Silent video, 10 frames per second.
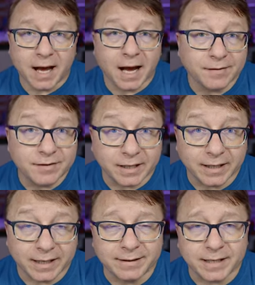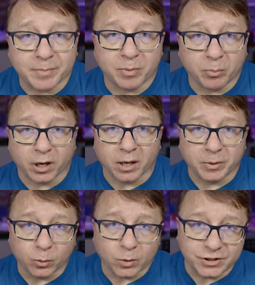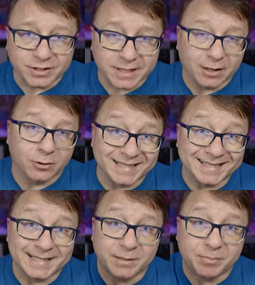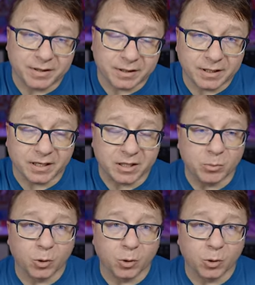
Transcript: I've set a depth parameter, which is how deep the cutting